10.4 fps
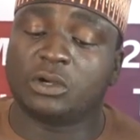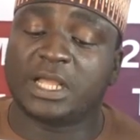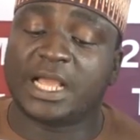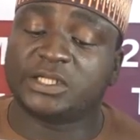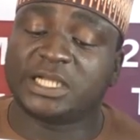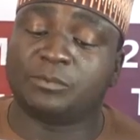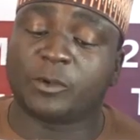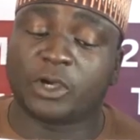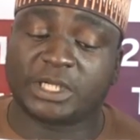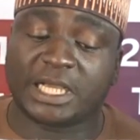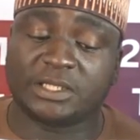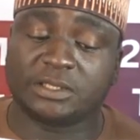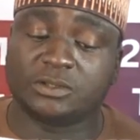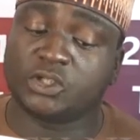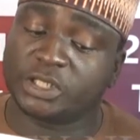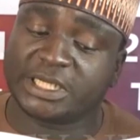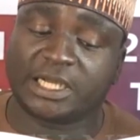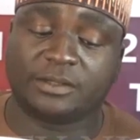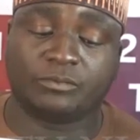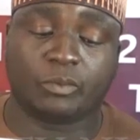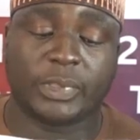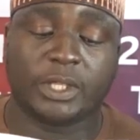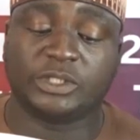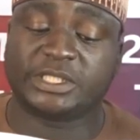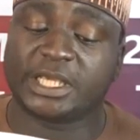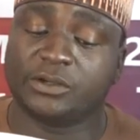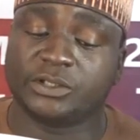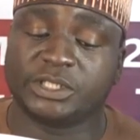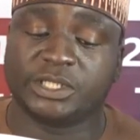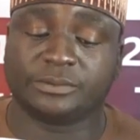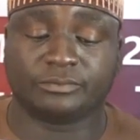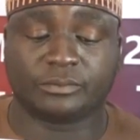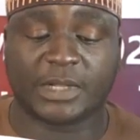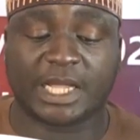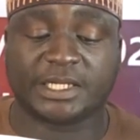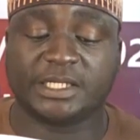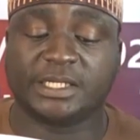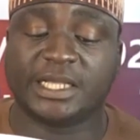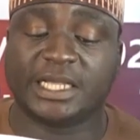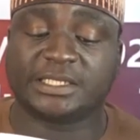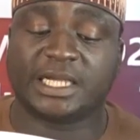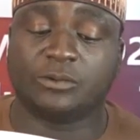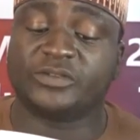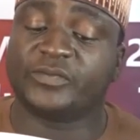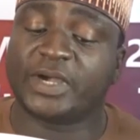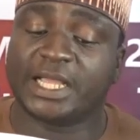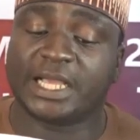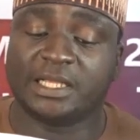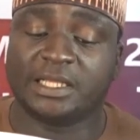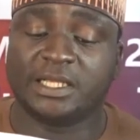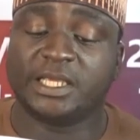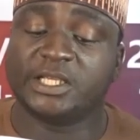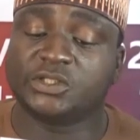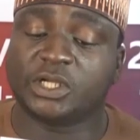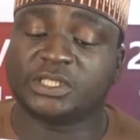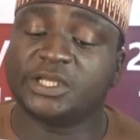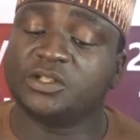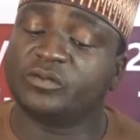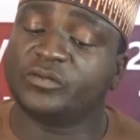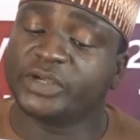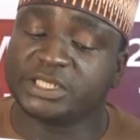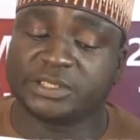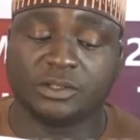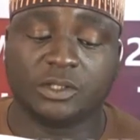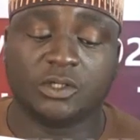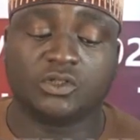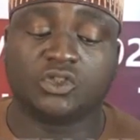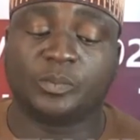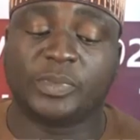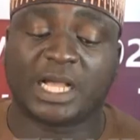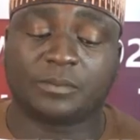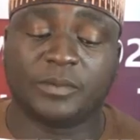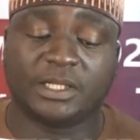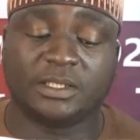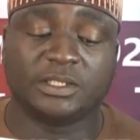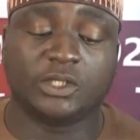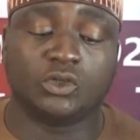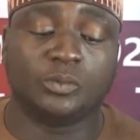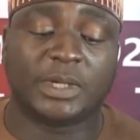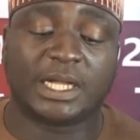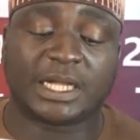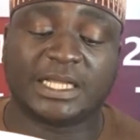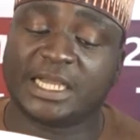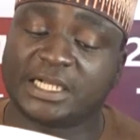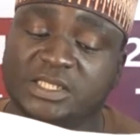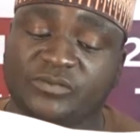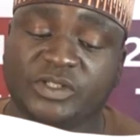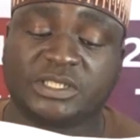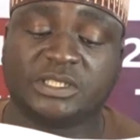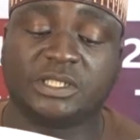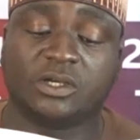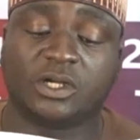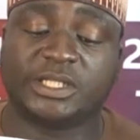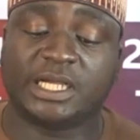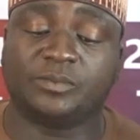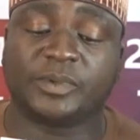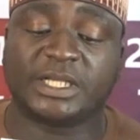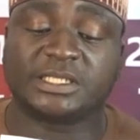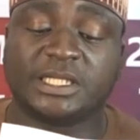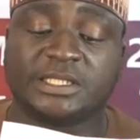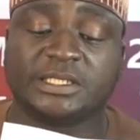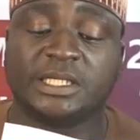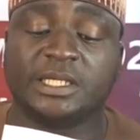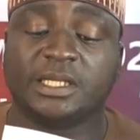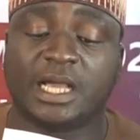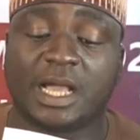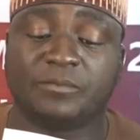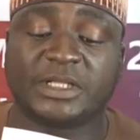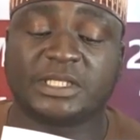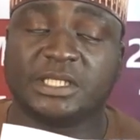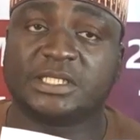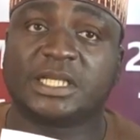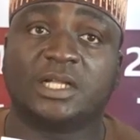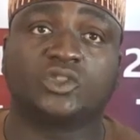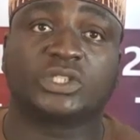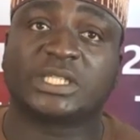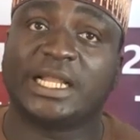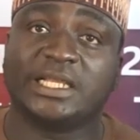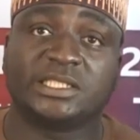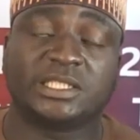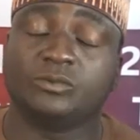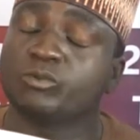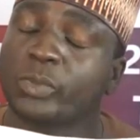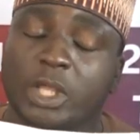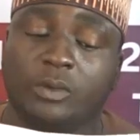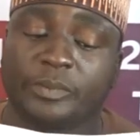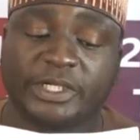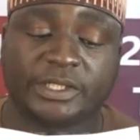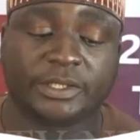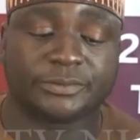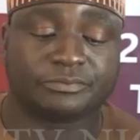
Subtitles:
elder brother daughter with kerosene and ignite her with fire, is not enough reason to blackmail the human rights activist, the ordinary President Ahmed Issa, to silence him completely.